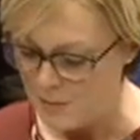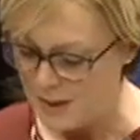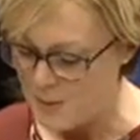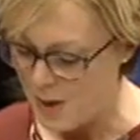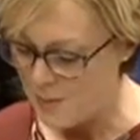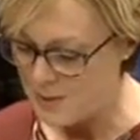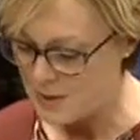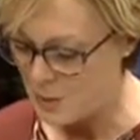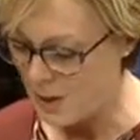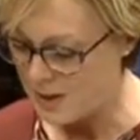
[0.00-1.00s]
My department
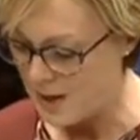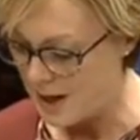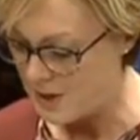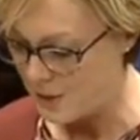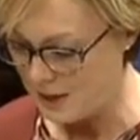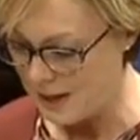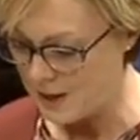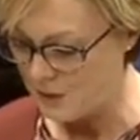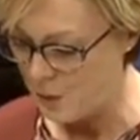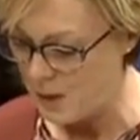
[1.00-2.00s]
has worked hard over the
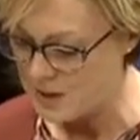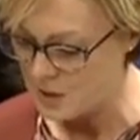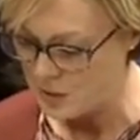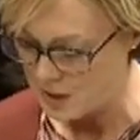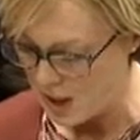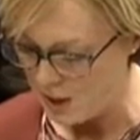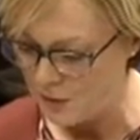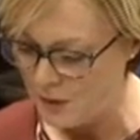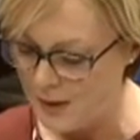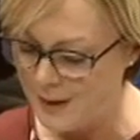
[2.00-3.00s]
last few weeks to
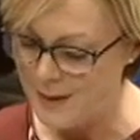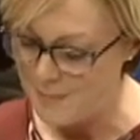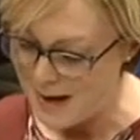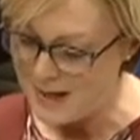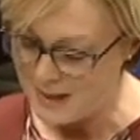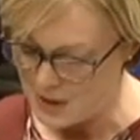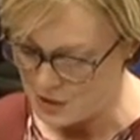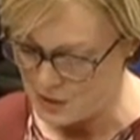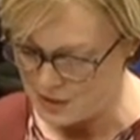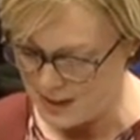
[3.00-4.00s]
resolve the many
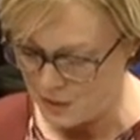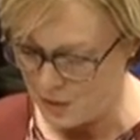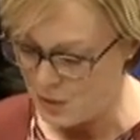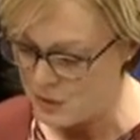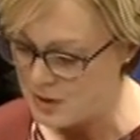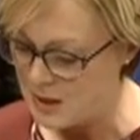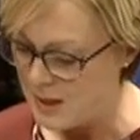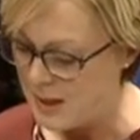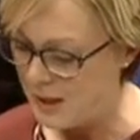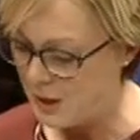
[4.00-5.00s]
issues that arose,
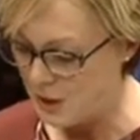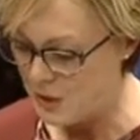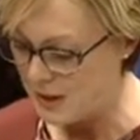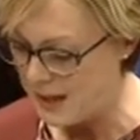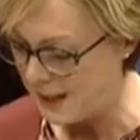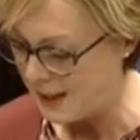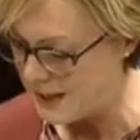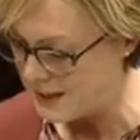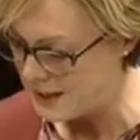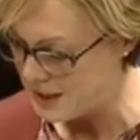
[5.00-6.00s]
including
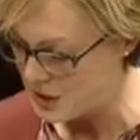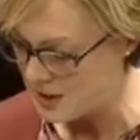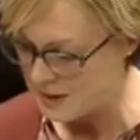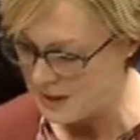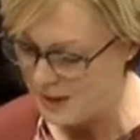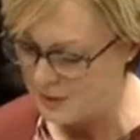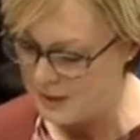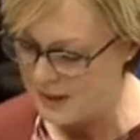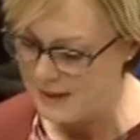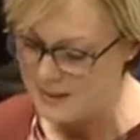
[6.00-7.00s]
allocating additional staff to
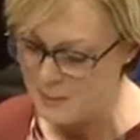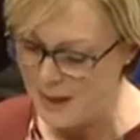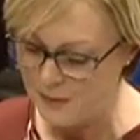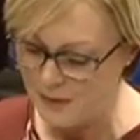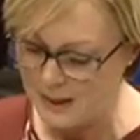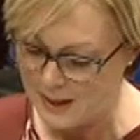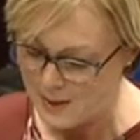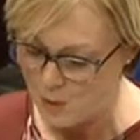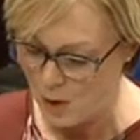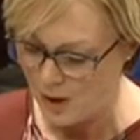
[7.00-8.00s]
the illness benefit
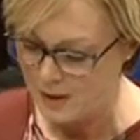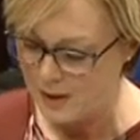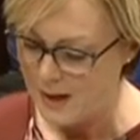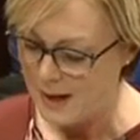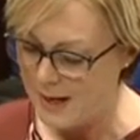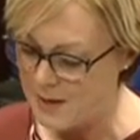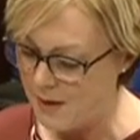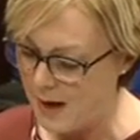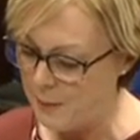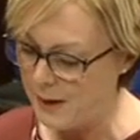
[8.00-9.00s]
claim work and
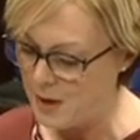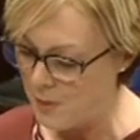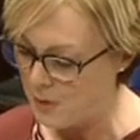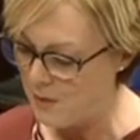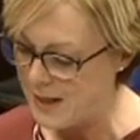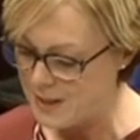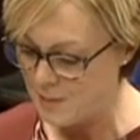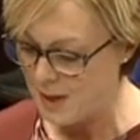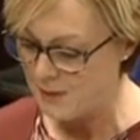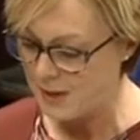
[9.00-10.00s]
developing a number of IT
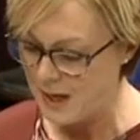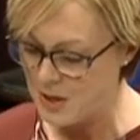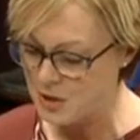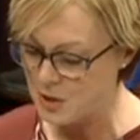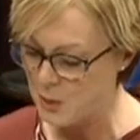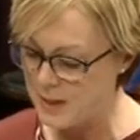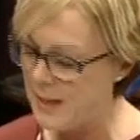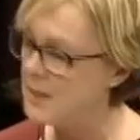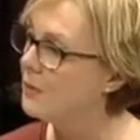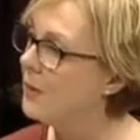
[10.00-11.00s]
modifications to
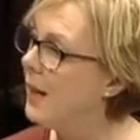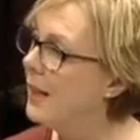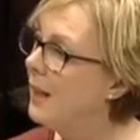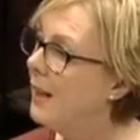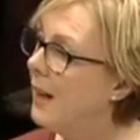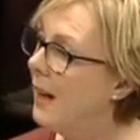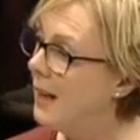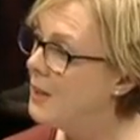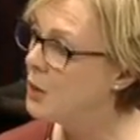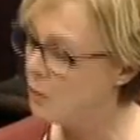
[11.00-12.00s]
identify
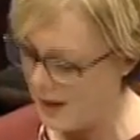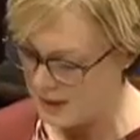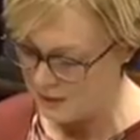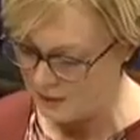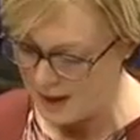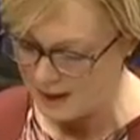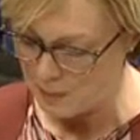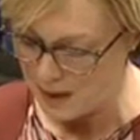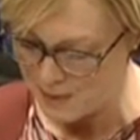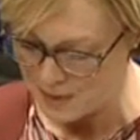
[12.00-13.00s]
and to rectify the
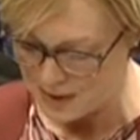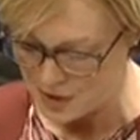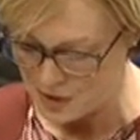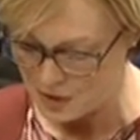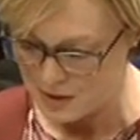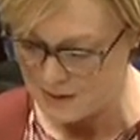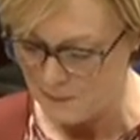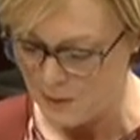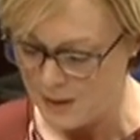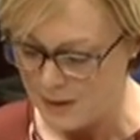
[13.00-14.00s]
payment issues.
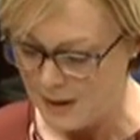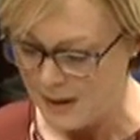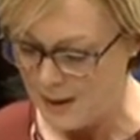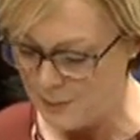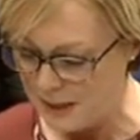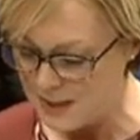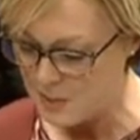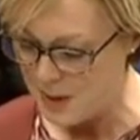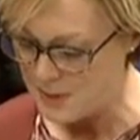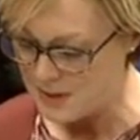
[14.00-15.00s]
And I'm pleased
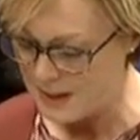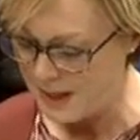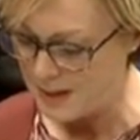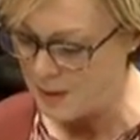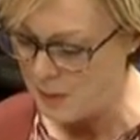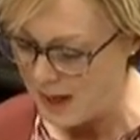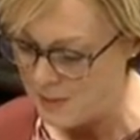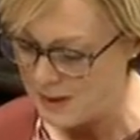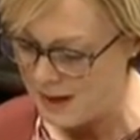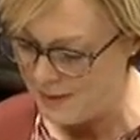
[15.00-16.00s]
to be able to say that the
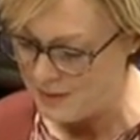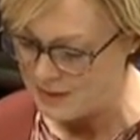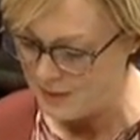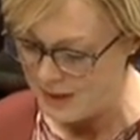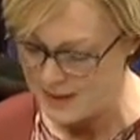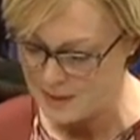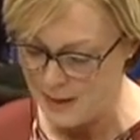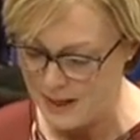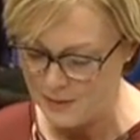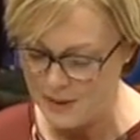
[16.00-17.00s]
payment levels of illness
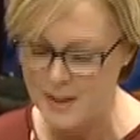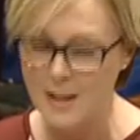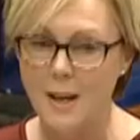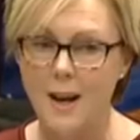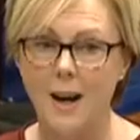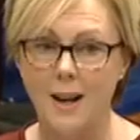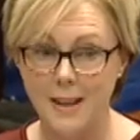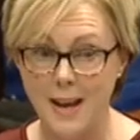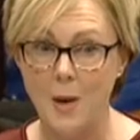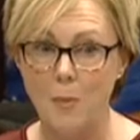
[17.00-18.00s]
benefit are
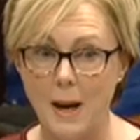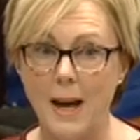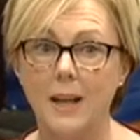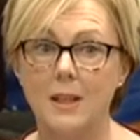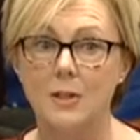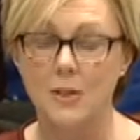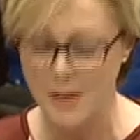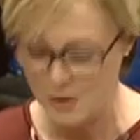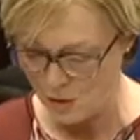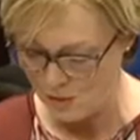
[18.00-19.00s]
now back to
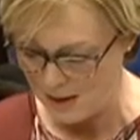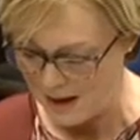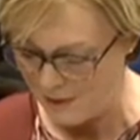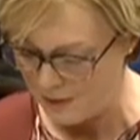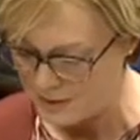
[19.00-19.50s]
their normal level.